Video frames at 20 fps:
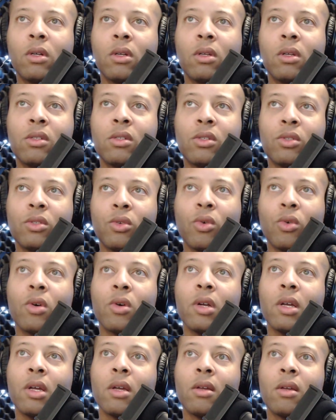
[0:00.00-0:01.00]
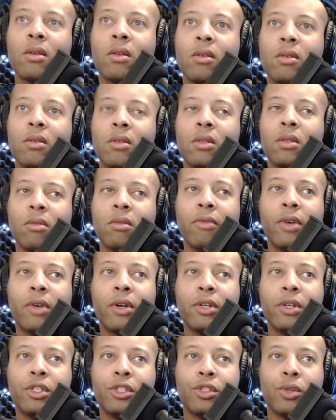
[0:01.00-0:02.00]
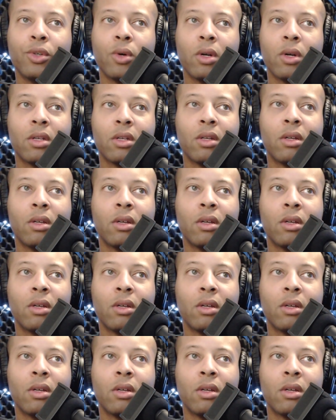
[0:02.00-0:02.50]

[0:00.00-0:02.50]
story, very short,